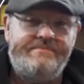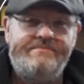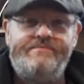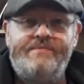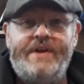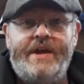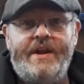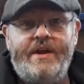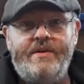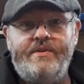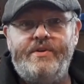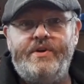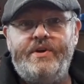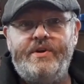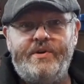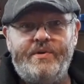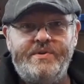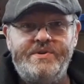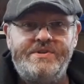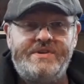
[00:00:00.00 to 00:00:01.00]
get out there,
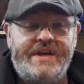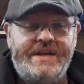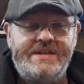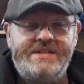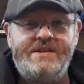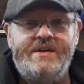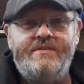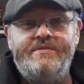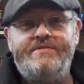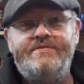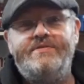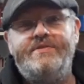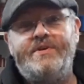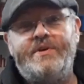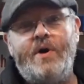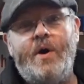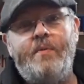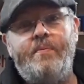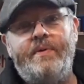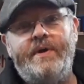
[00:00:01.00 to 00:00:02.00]
go and get yourself a
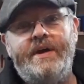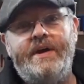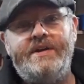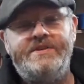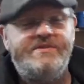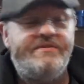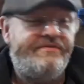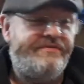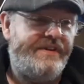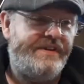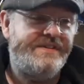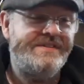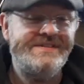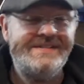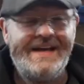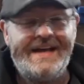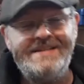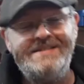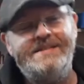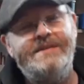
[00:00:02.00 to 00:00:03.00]
copy. It's a
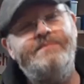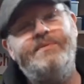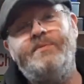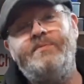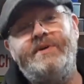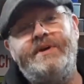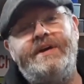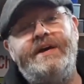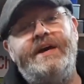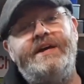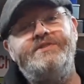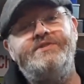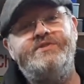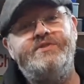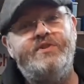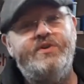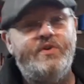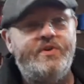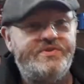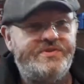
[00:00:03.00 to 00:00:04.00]
fantastic publication,
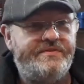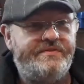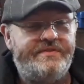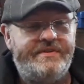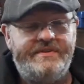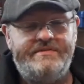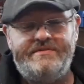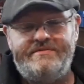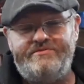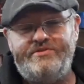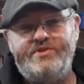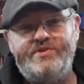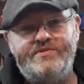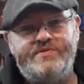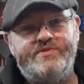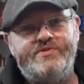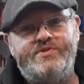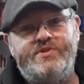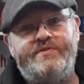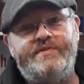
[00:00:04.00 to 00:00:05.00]
loads of useful
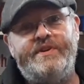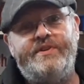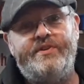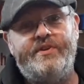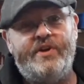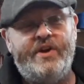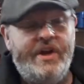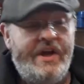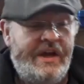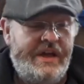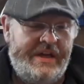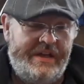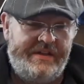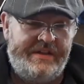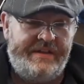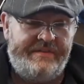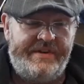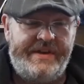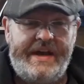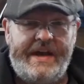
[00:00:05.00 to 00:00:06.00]
stuff in there. They
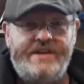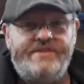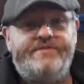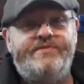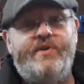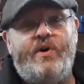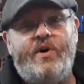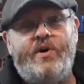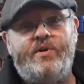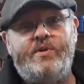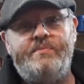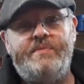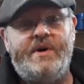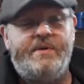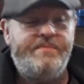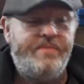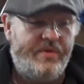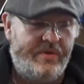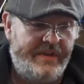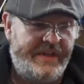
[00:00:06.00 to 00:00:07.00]
have a nice forum. I'll
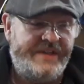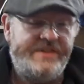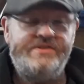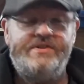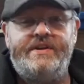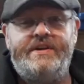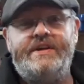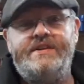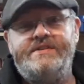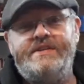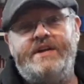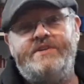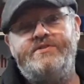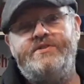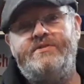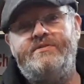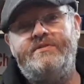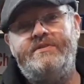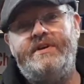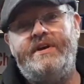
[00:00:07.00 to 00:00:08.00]
put links, etc.,
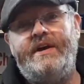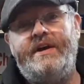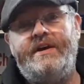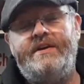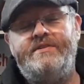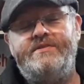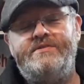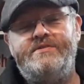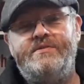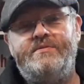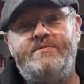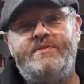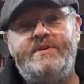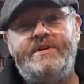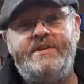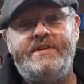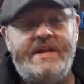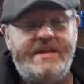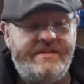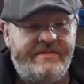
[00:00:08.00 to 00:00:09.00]

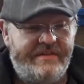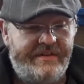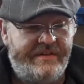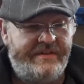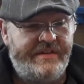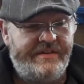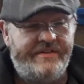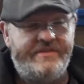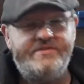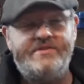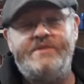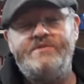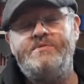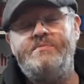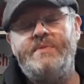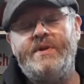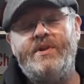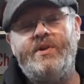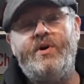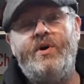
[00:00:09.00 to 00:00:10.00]
in the description
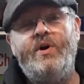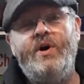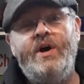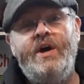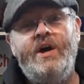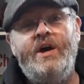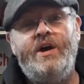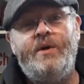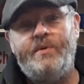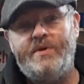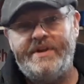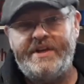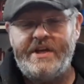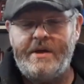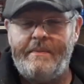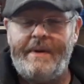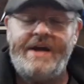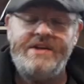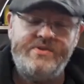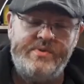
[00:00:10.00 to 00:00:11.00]
below. I'm going to link you
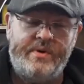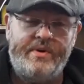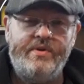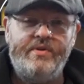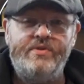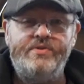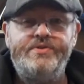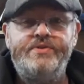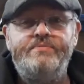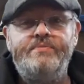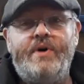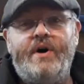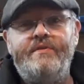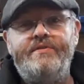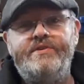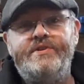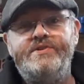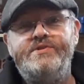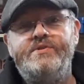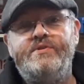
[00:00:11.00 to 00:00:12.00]
back to our old Morphing
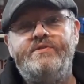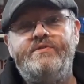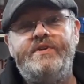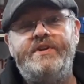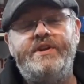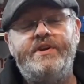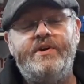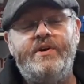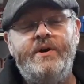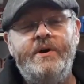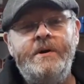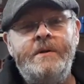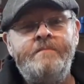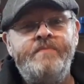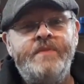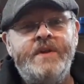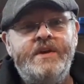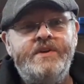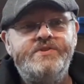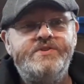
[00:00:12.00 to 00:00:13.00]
the Tool video.
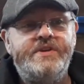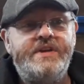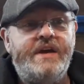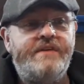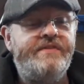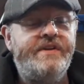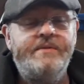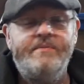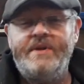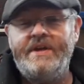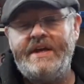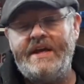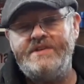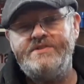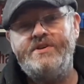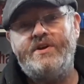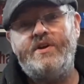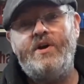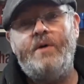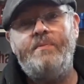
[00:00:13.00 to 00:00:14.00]
So yeah, if anybody gets
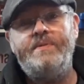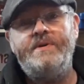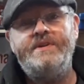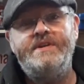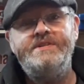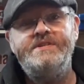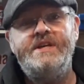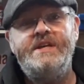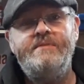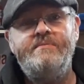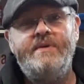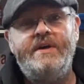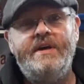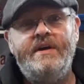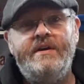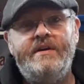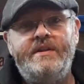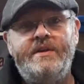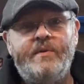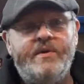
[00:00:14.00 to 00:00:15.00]
a copy and they see me and
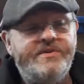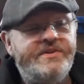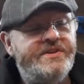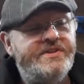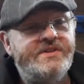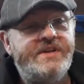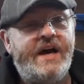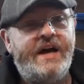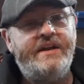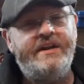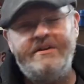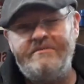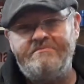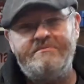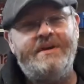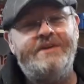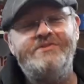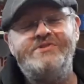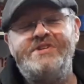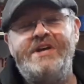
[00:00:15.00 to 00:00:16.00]
they want it signing,
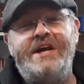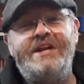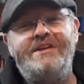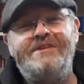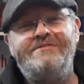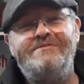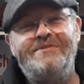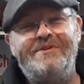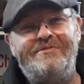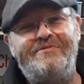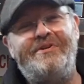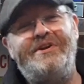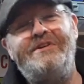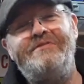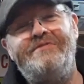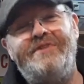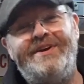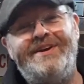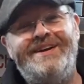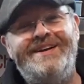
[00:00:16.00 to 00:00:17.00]
I'll sign it for free
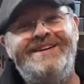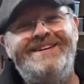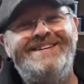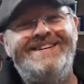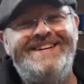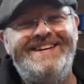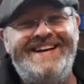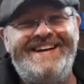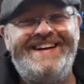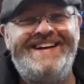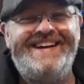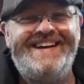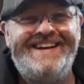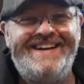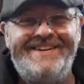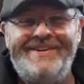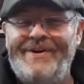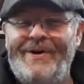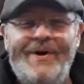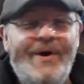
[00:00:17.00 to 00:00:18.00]
for you.
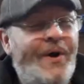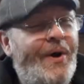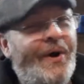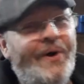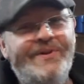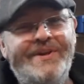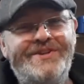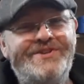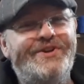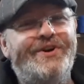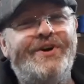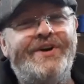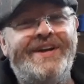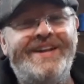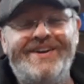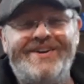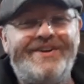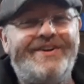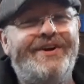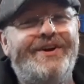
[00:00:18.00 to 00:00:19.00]
No, only joking,
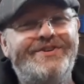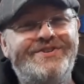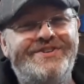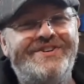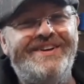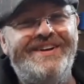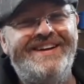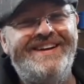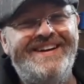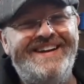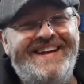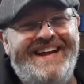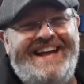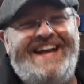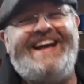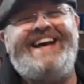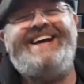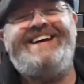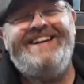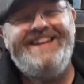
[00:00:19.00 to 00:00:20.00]
it'll cost you.
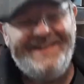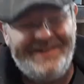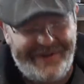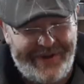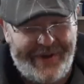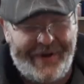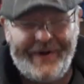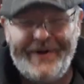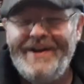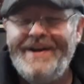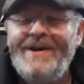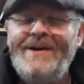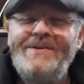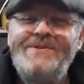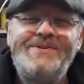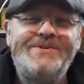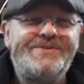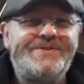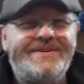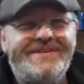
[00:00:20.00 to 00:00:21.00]
No,
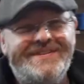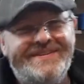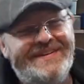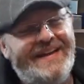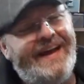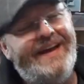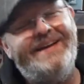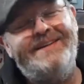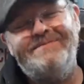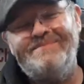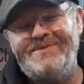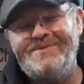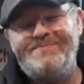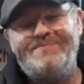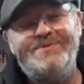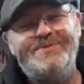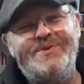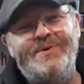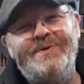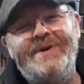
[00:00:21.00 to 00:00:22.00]
just go
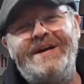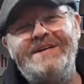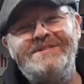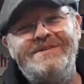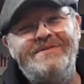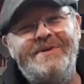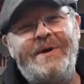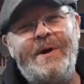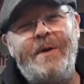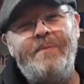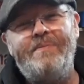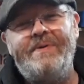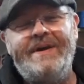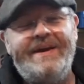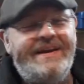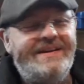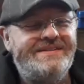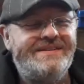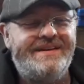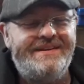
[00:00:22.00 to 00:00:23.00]
and get yourself a copy.
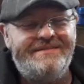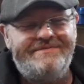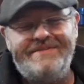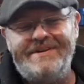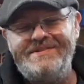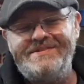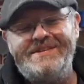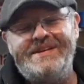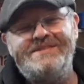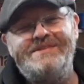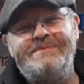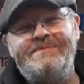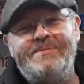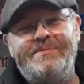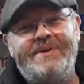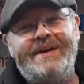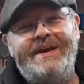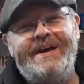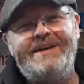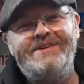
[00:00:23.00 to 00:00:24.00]
It's a fantastic
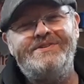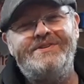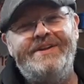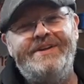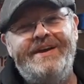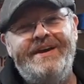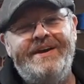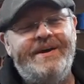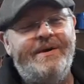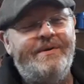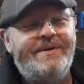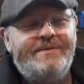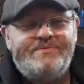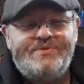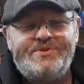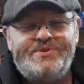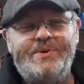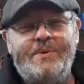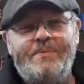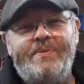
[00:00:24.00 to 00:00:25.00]
publication, and I'm
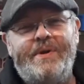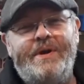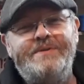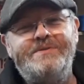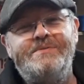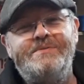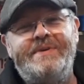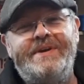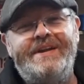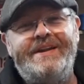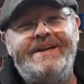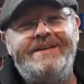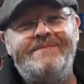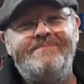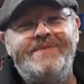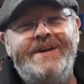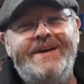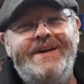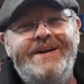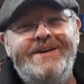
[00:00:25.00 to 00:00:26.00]
just so proud to be in it.
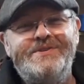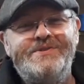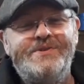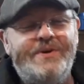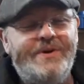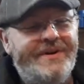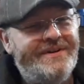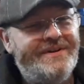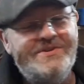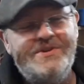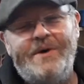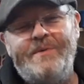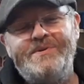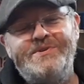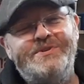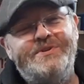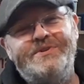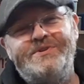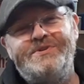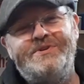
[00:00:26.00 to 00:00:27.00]
So as always,
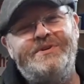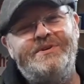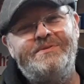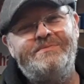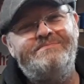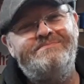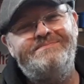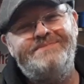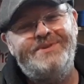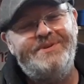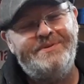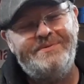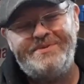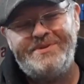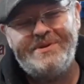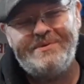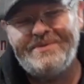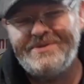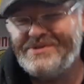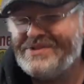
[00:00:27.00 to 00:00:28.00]

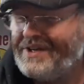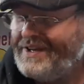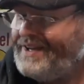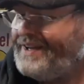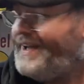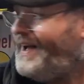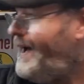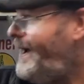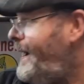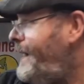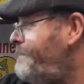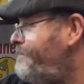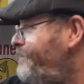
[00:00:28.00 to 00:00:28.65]
YouTubers, if